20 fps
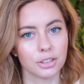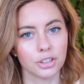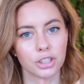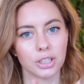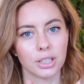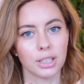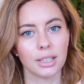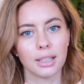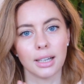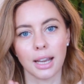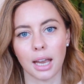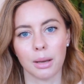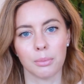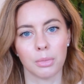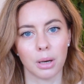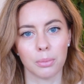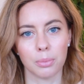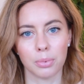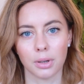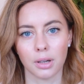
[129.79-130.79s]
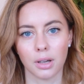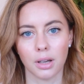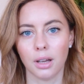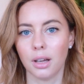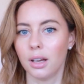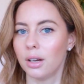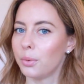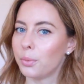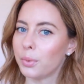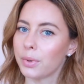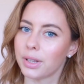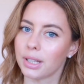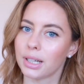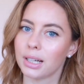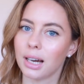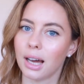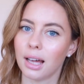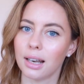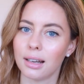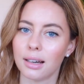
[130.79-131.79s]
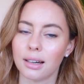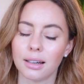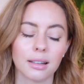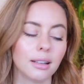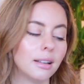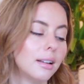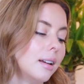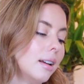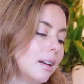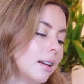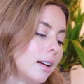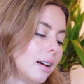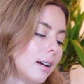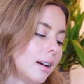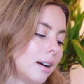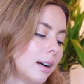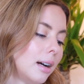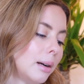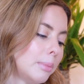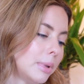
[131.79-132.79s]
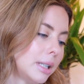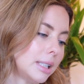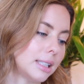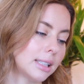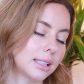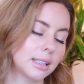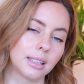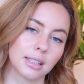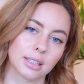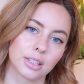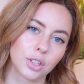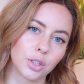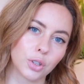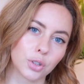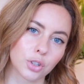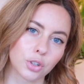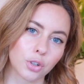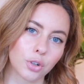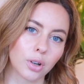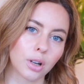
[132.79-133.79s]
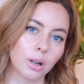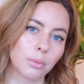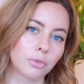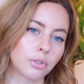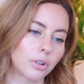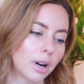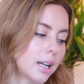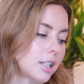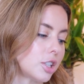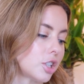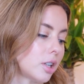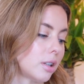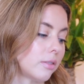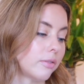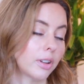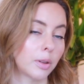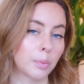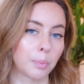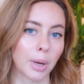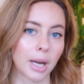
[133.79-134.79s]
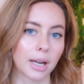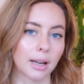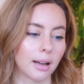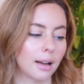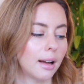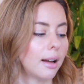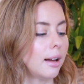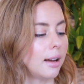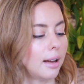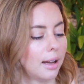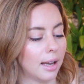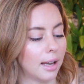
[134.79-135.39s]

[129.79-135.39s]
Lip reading: She came up with the color and did this huge collaboration with Becca,